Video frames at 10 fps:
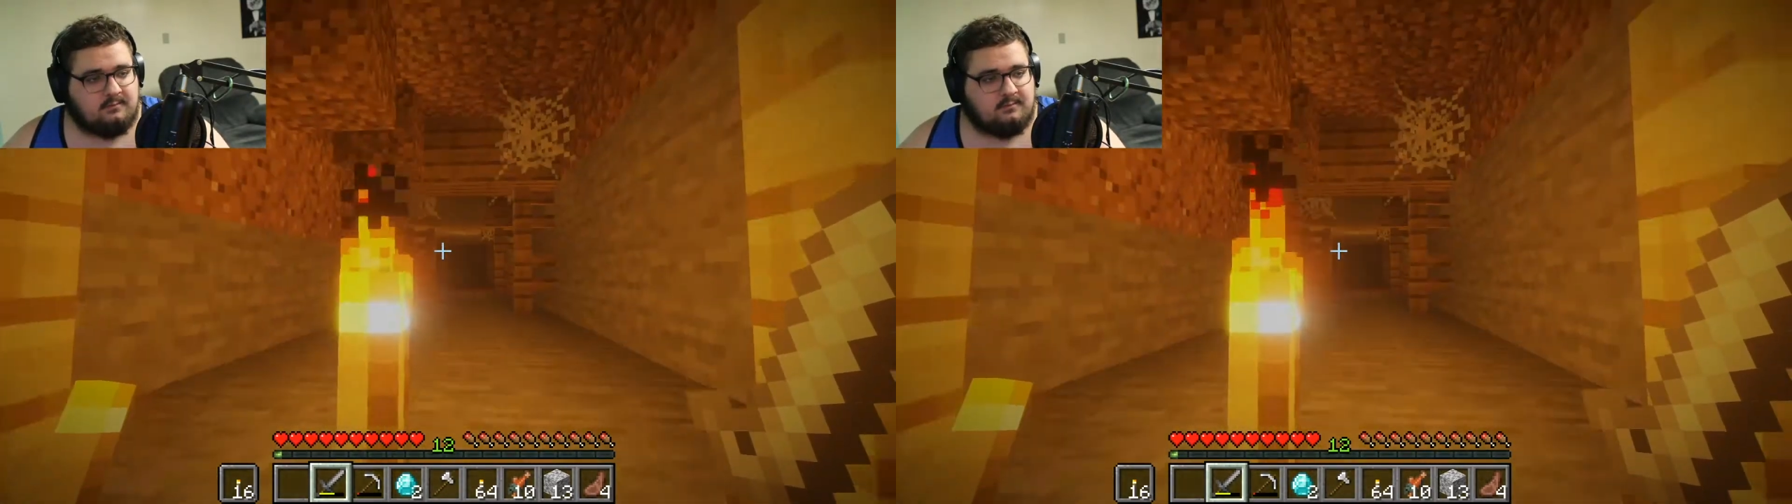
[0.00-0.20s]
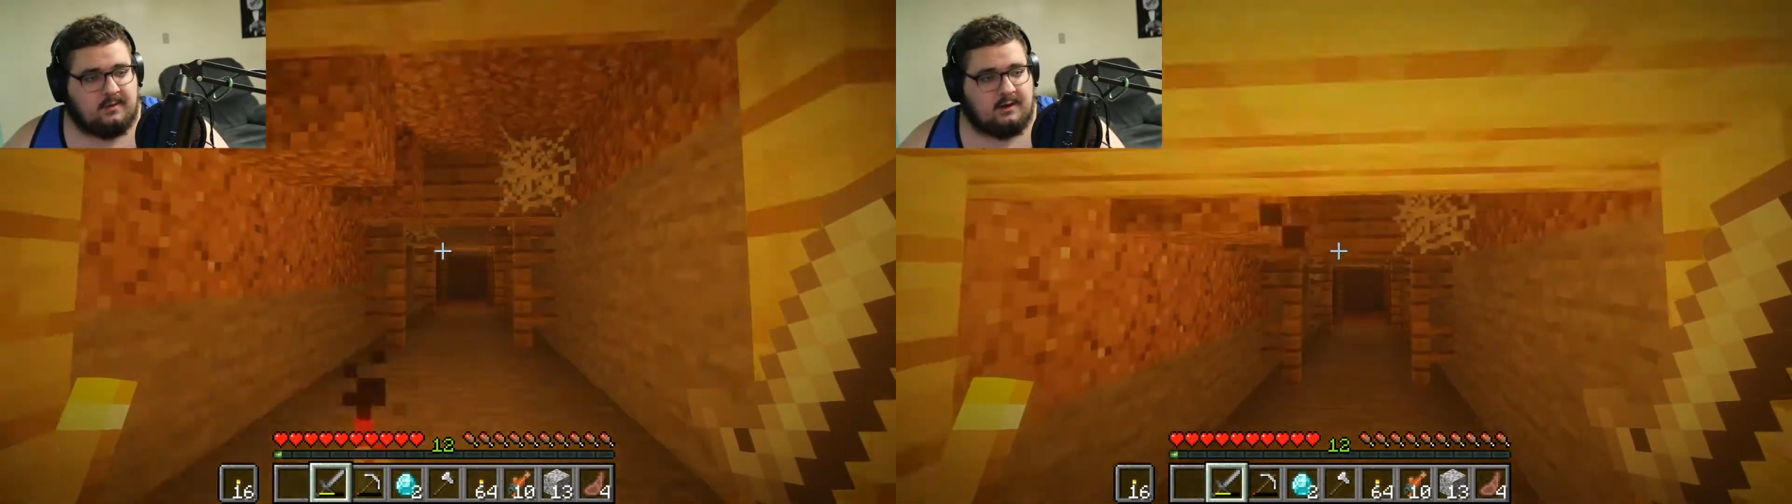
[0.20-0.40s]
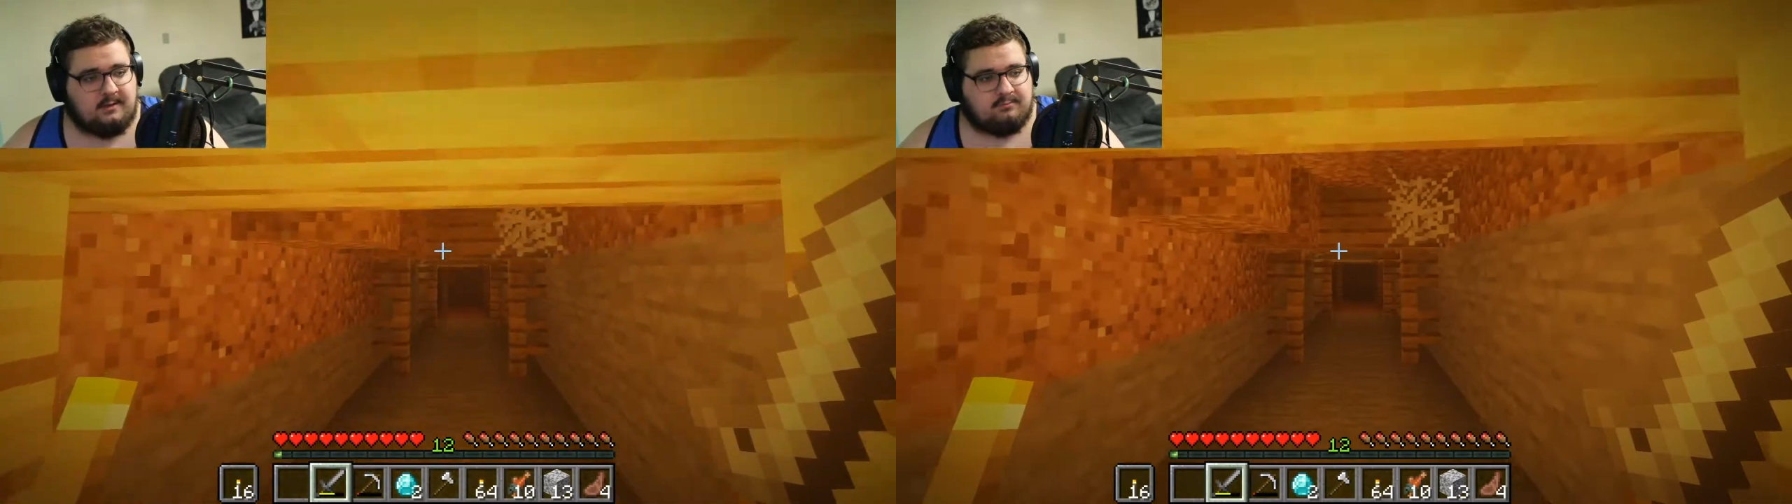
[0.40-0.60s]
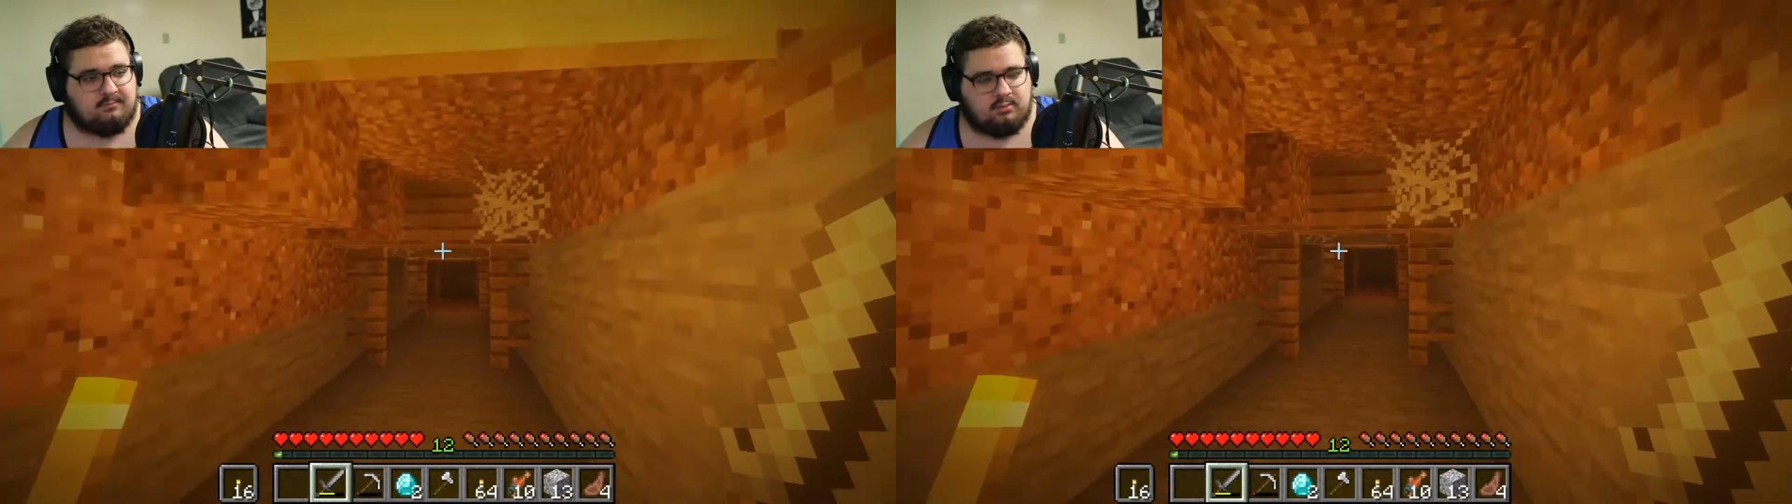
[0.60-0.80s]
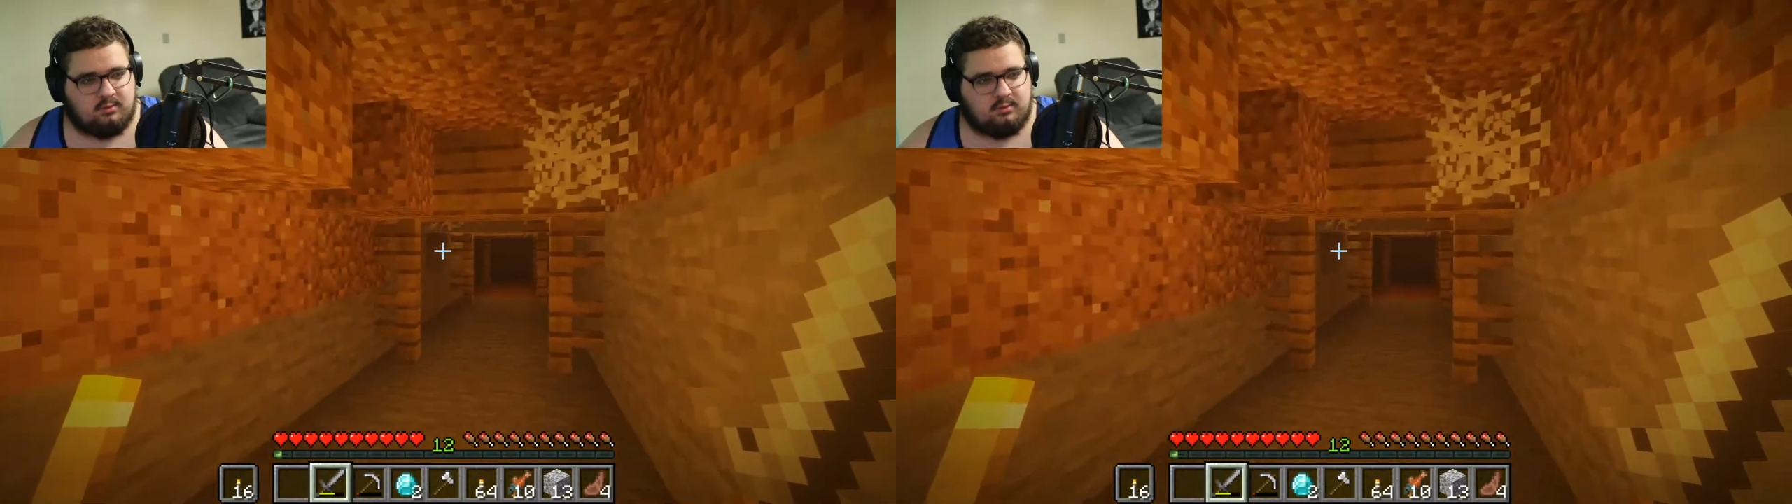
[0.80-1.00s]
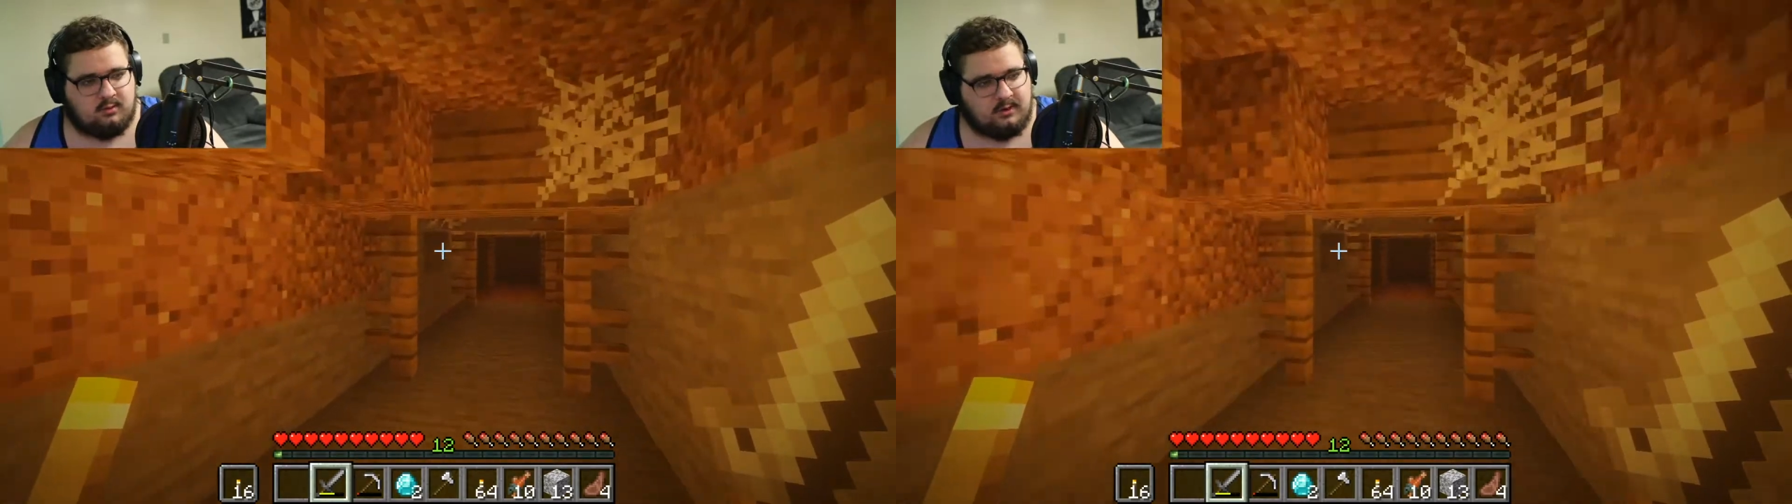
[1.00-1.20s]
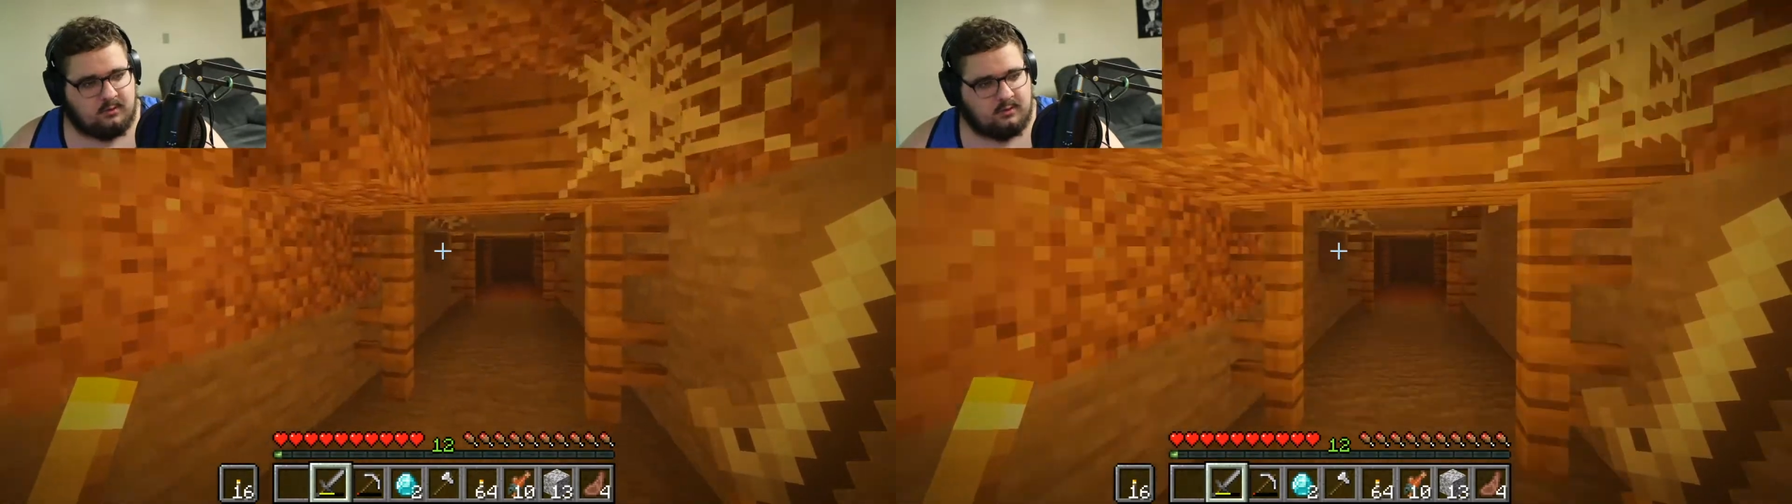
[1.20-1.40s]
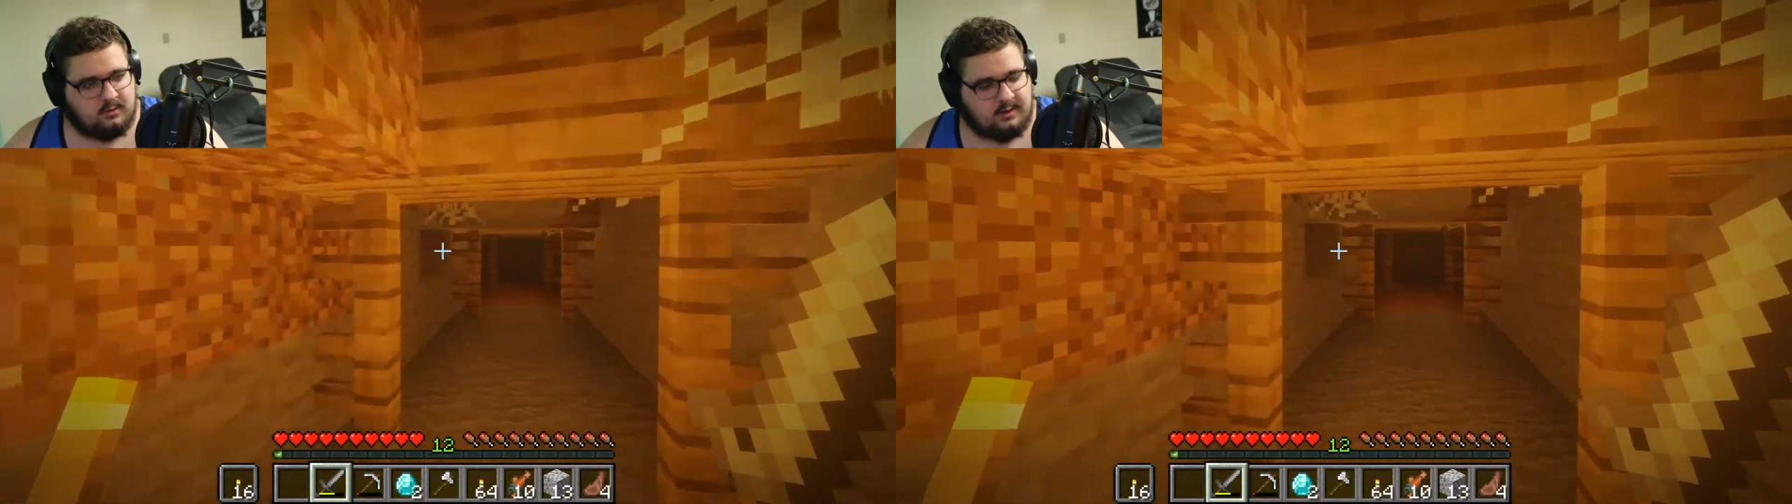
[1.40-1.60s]
I mean, I do it a
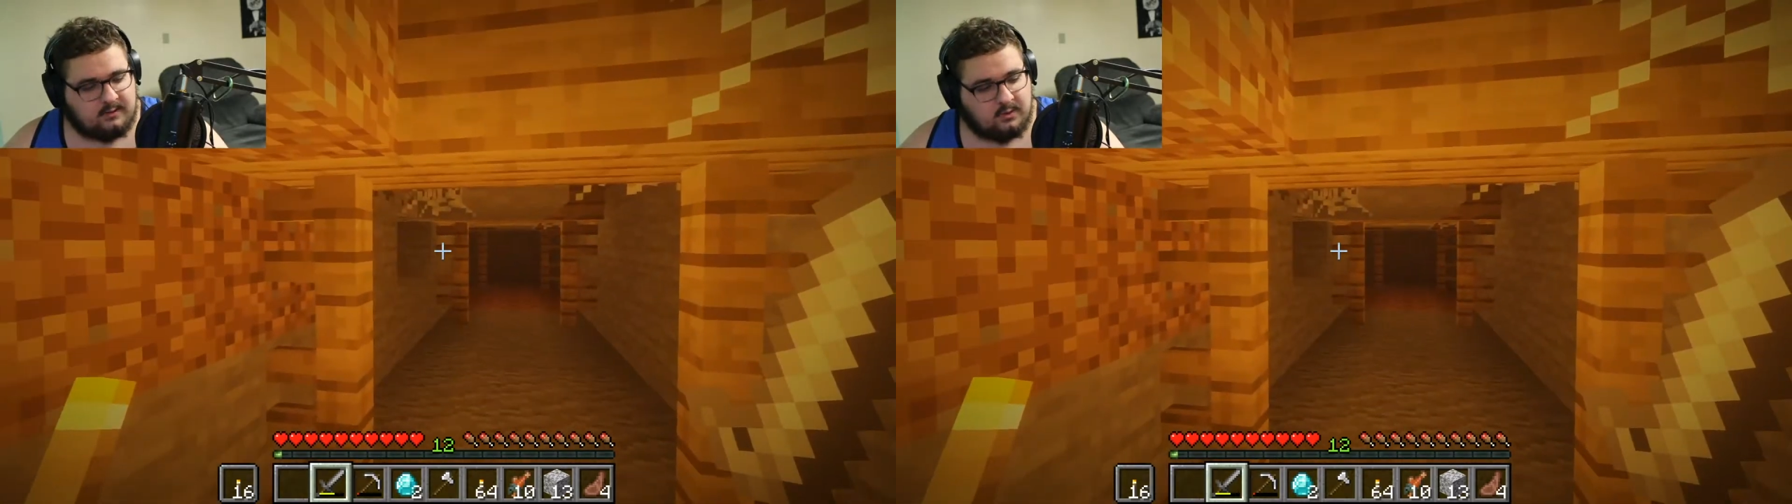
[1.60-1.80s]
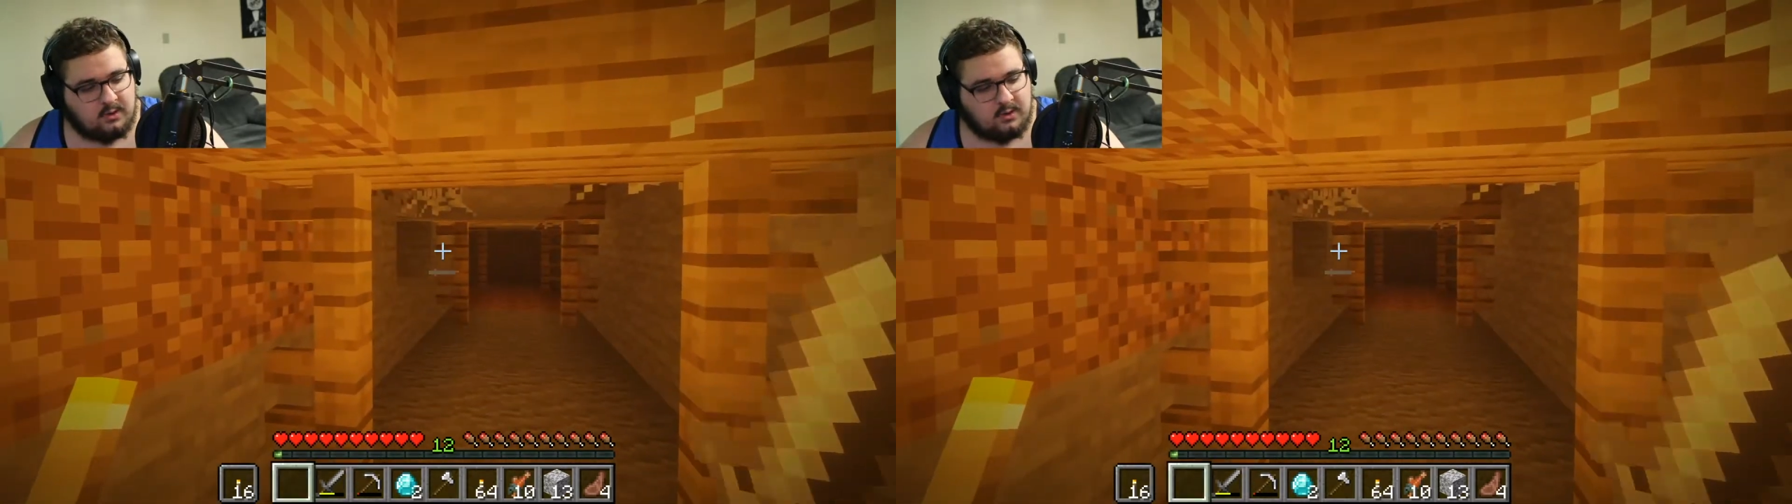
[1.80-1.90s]
lot too.